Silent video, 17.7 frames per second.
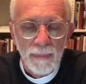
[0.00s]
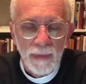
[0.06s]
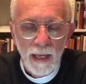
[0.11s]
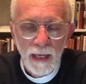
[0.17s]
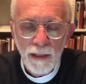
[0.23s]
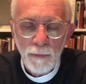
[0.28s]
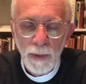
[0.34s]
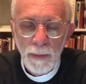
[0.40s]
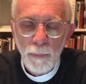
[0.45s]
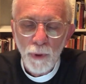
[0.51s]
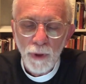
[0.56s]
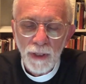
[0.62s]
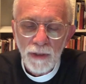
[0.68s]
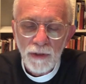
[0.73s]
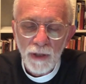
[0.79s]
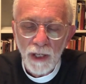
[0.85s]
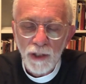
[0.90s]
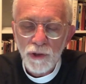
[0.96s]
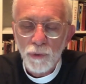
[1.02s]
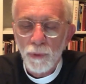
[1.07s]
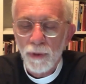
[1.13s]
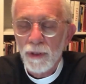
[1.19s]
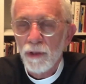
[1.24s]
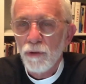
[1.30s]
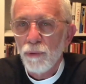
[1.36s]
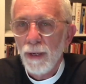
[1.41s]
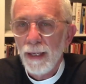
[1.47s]
and to be put in touch with
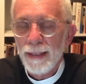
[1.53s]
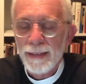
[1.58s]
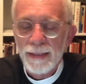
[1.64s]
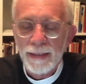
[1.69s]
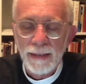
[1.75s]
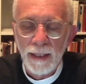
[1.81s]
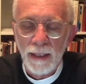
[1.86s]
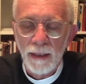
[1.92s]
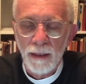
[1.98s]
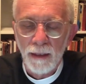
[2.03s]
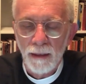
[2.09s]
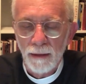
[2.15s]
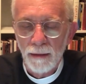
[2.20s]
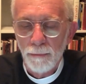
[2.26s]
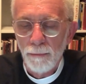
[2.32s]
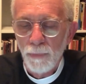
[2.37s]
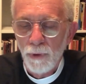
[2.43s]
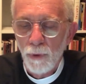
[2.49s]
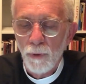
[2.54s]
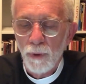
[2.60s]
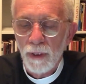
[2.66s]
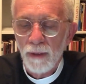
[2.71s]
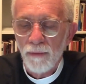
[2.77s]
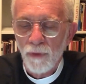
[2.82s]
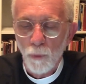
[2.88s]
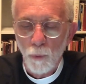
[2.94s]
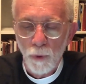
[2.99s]
the transcendent beauty
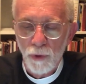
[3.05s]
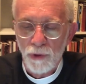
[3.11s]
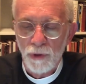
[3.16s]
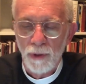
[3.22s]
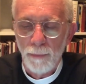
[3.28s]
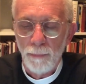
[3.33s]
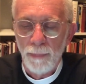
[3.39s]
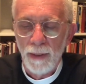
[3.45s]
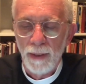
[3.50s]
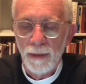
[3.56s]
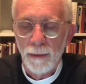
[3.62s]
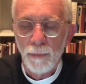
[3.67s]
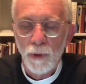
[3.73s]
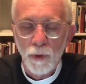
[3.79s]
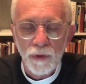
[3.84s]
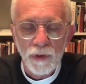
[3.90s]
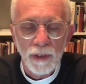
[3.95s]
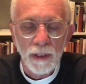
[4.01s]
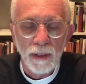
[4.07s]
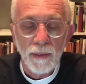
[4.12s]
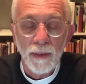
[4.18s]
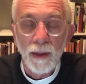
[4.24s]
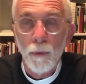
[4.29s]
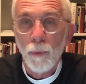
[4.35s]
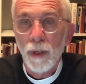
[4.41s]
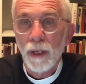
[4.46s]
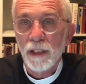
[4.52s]
of the worship and the music
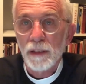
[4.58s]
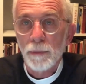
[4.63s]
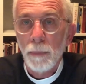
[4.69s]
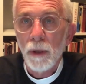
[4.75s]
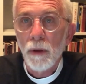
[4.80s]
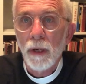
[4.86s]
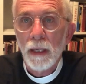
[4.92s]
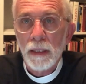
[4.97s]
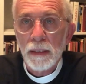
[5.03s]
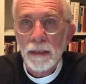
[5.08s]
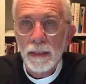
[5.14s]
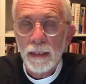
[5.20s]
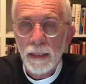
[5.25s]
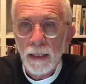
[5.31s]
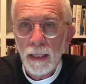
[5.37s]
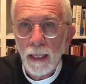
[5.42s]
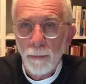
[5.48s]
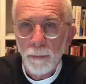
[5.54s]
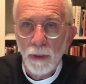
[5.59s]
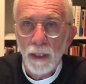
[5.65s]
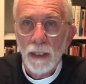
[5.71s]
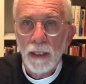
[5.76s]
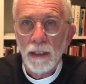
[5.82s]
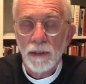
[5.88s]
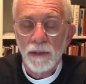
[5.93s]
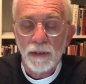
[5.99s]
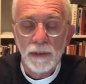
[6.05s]
that we experience in that
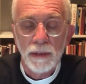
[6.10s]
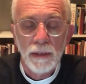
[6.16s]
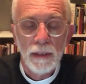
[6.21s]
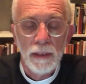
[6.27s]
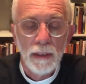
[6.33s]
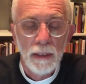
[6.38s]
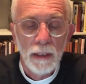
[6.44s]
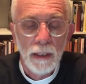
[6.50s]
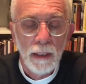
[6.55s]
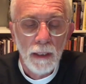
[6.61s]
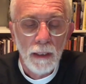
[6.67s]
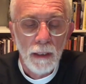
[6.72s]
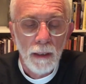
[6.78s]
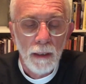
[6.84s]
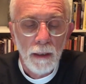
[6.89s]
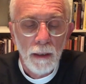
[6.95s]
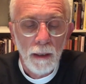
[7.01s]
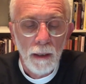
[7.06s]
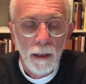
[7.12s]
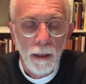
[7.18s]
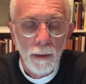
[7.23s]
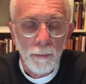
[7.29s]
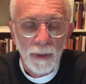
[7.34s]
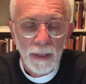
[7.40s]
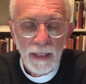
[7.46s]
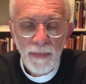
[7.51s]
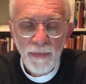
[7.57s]
place.
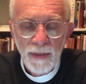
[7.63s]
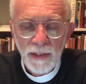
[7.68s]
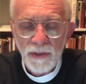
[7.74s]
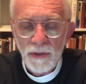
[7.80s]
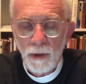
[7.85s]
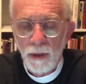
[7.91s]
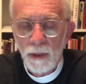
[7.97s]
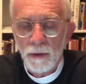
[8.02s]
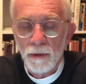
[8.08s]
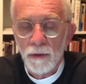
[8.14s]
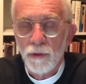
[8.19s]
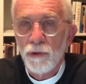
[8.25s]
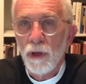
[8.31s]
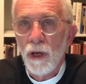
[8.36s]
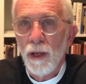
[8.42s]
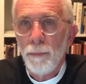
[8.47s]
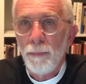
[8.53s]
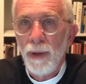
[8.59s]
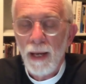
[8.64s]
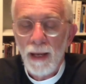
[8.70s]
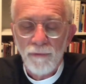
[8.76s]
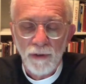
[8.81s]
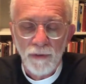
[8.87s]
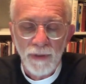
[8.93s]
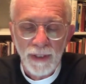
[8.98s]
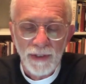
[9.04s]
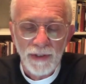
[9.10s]
But in this article, John
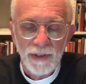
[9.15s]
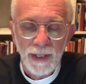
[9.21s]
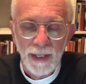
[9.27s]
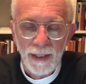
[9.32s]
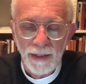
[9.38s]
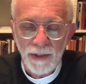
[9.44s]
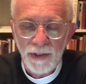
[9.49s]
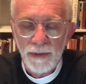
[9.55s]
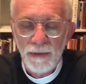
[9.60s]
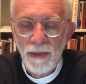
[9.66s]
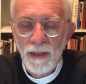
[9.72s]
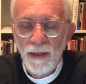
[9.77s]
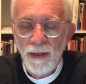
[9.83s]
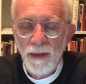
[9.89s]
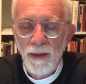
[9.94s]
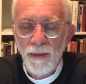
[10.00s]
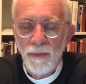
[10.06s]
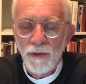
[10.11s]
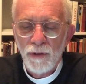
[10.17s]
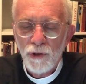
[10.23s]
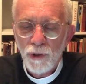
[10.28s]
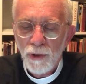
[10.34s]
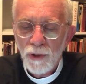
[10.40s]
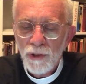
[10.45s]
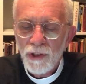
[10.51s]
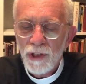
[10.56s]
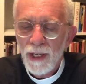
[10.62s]
Pavlovitz says, "The
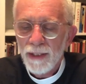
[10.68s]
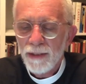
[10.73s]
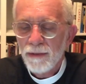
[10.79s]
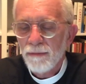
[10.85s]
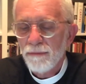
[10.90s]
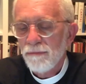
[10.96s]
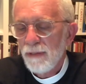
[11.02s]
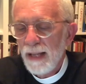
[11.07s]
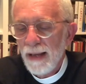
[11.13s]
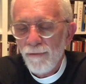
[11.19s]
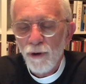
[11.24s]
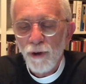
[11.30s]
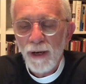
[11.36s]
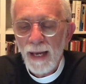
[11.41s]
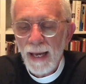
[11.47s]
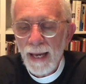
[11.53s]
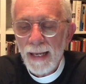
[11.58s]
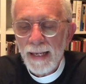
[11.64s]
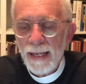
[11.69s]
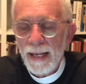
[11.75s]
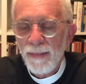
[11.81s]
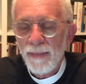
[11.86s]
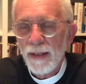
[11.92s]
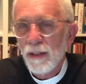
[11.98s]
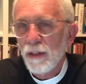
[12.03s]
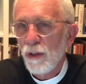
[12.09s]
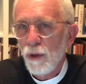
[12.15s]
church has never had
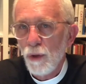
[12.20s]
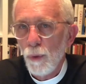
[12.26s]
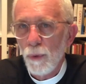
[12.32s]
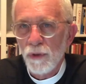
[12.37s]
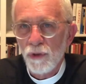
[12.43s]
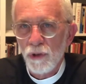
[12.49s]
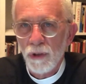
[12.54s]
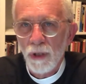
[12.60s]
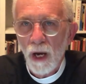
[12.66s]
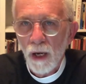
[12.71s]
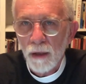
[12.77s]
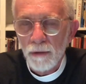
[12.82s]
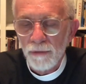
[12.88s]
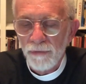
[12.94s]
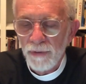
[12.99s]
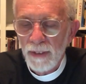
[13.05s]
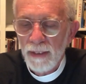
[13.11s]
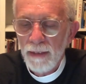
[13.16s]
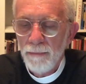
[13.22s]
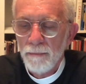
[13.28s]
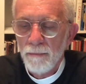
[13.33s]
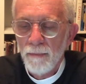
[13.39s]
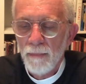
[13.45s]
anything to do with geography.